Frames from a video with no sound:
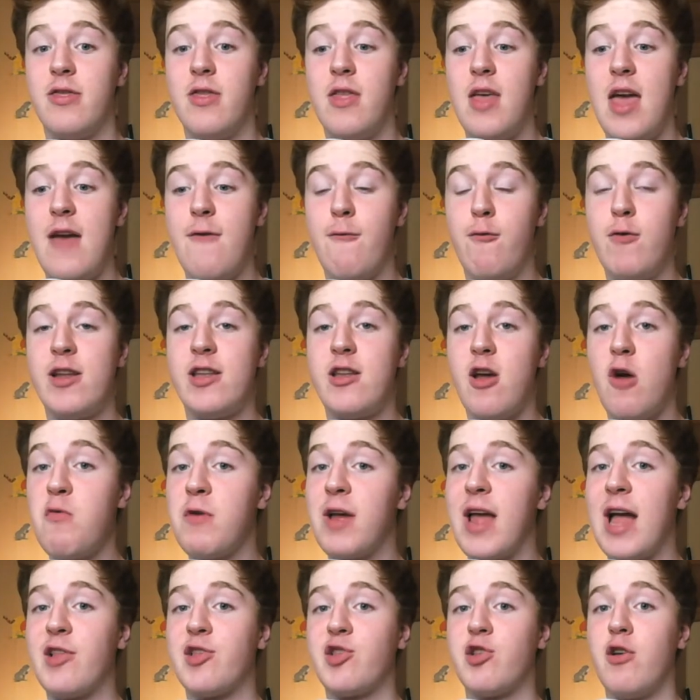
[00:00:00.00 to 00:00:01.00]
if we don't
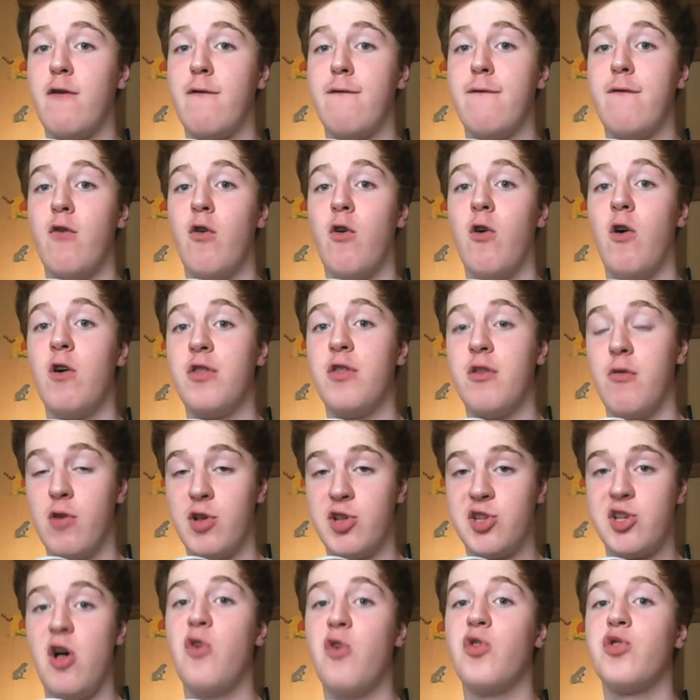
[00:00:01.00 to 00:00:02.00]
get top 4, the
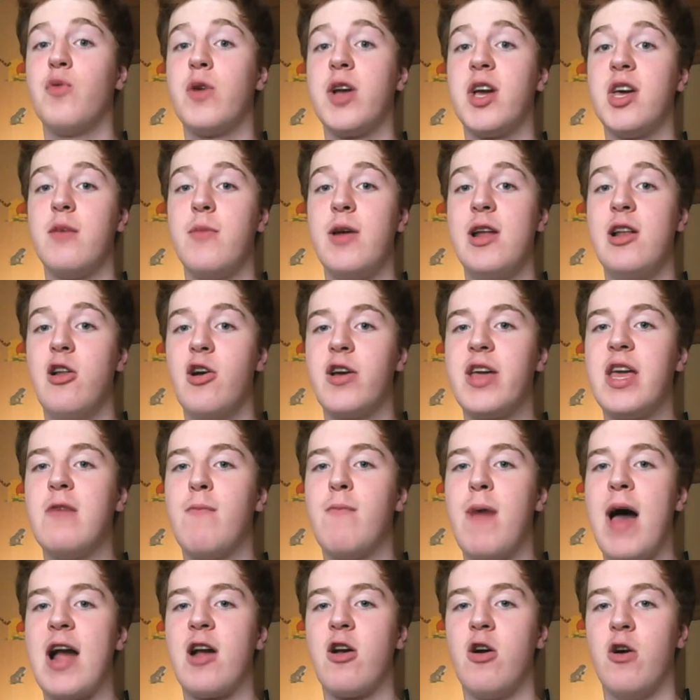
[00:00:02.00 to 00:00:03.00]
results we're going to be looking
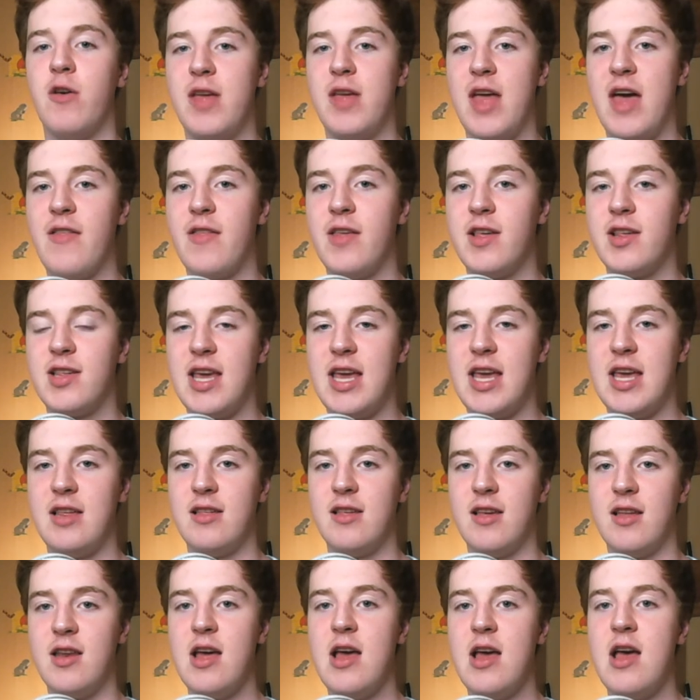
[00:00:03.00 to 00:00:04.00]
back on the end of the
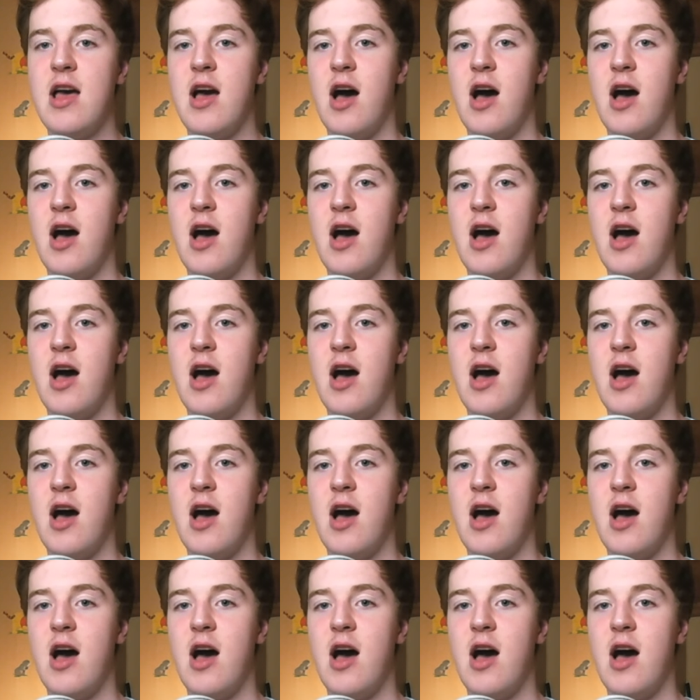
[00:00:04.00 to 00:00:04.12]
season